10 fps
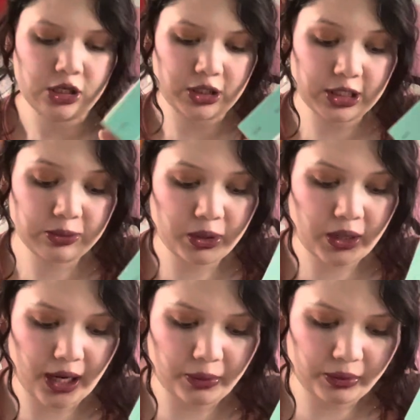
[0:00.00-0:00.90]
This one
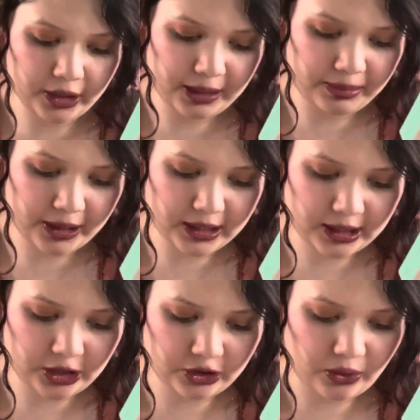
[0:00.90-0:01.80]
I will pick because I
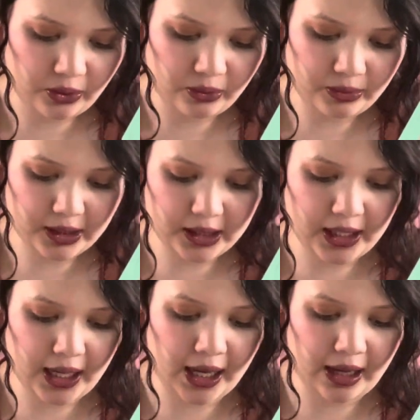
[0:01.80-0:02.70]
don't really
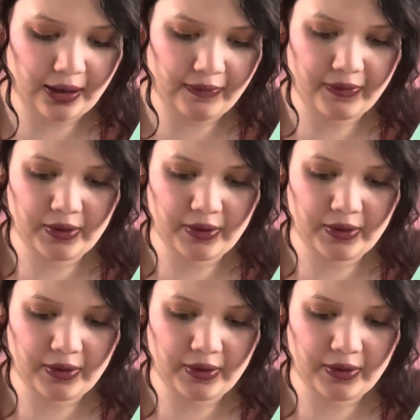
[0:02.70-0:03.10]
have